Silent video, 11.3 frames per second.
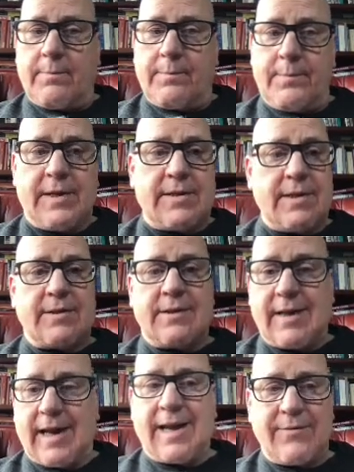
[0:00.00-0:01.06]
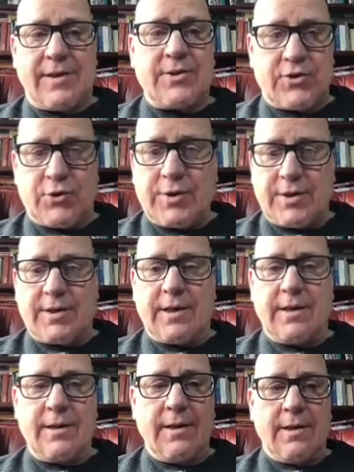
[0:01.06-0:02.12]
Businesses have
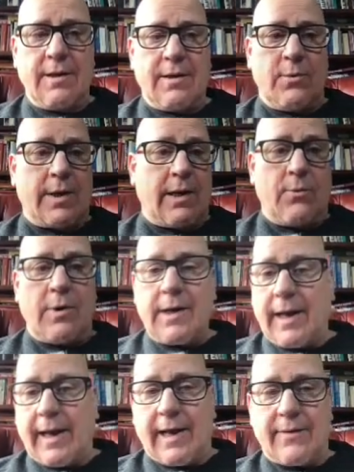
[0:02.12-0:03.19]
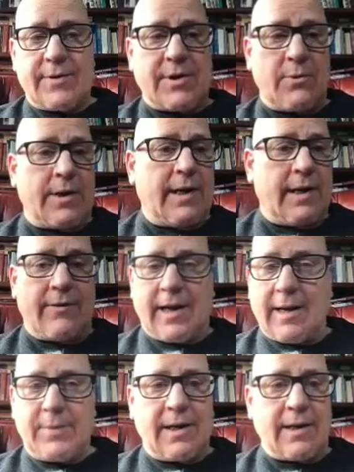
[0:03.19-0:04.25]
uncertainty. What I want to have is I want to have
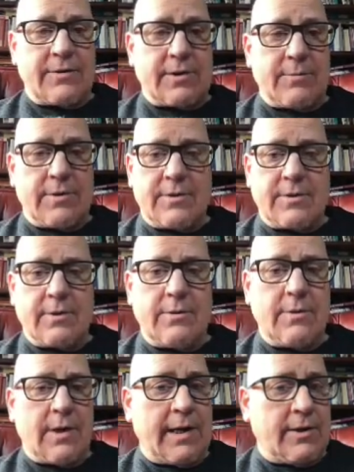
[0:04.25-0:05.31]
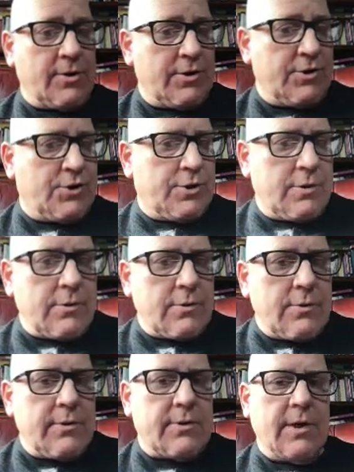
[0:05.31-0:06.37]
happy customers, so I could
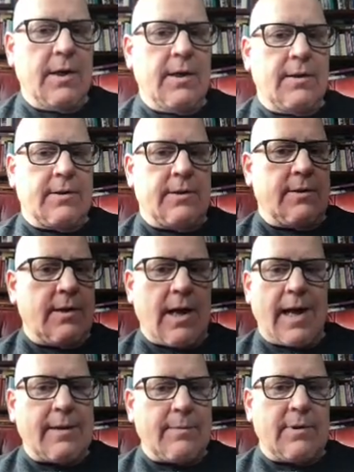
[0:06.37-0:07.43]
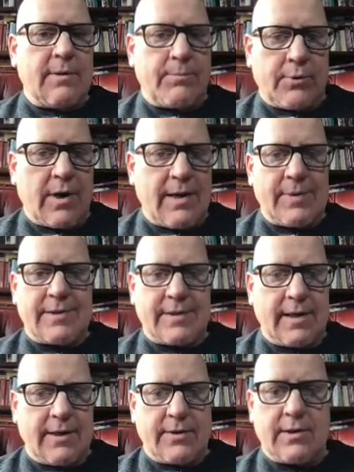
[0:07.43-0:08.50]
choose to not promise
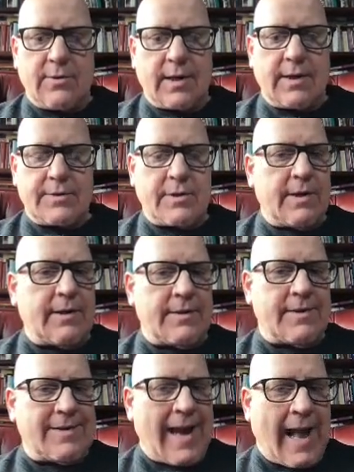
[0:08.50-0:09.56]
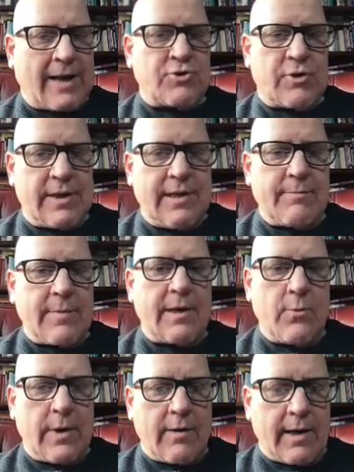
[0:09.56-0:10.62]
anything to a customer unless it's actually in my
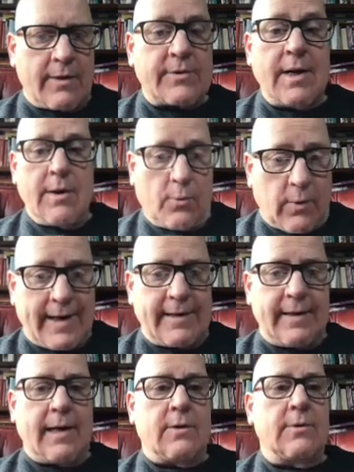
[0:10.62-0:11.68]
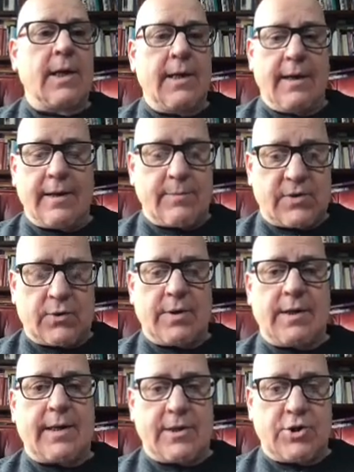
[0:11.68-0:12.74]
warehouse right now and I'm certain
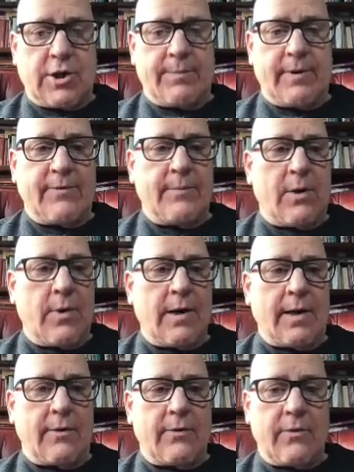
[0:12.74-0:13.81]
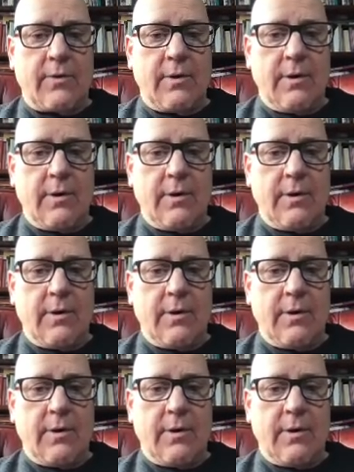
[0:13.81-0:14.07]
I can ship it from my warehouse.